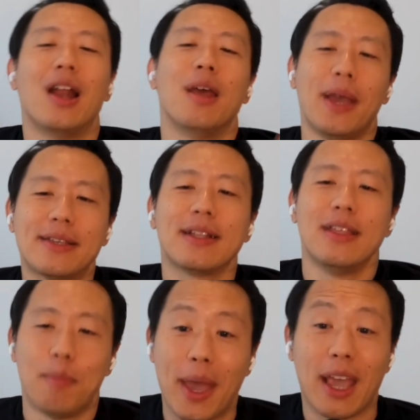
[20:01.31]
And basically
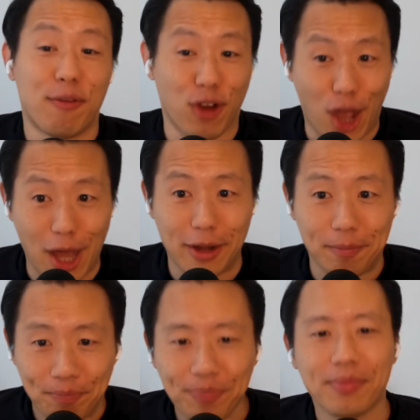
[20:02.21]
the bank had
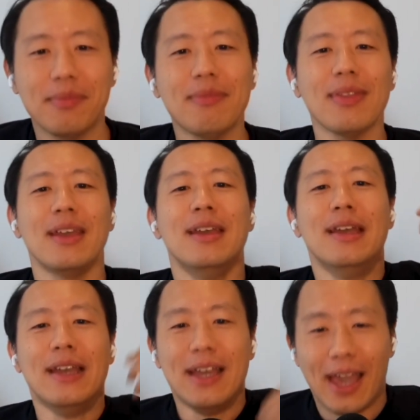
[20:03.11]
forgotten.
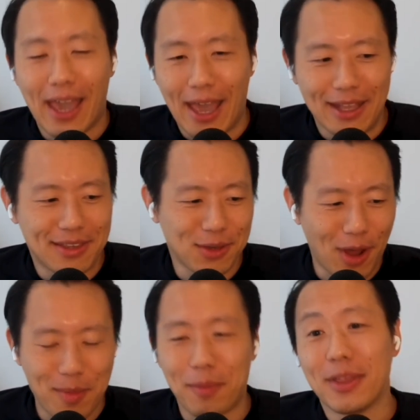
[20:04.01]
And so I
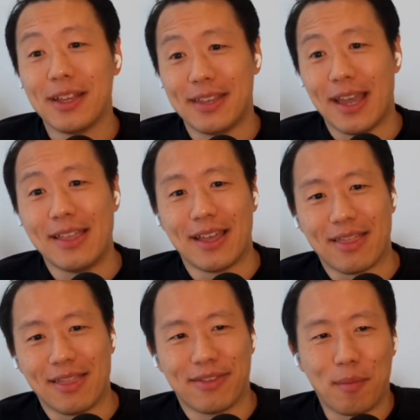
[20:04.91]
remember the day
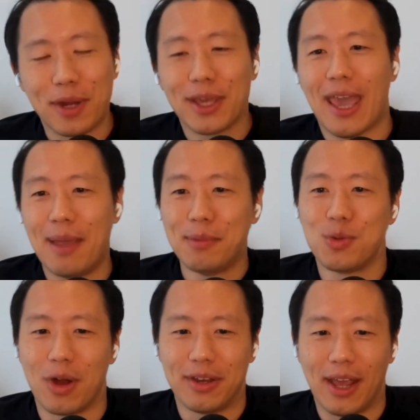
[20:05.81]
that somebody came
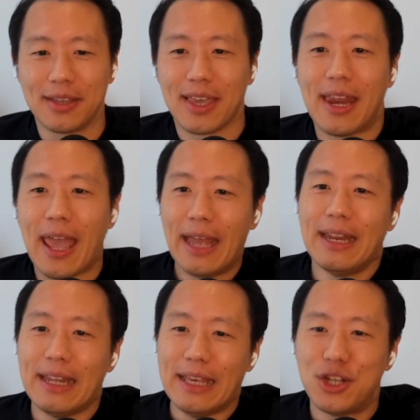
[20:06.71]
to our desk and
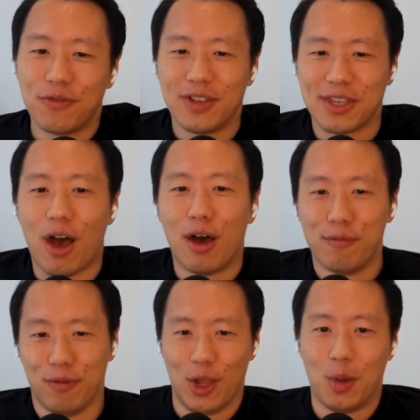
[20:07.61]
handed each of us
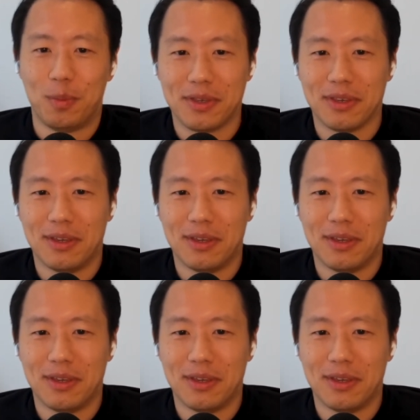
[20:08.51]
envelopes.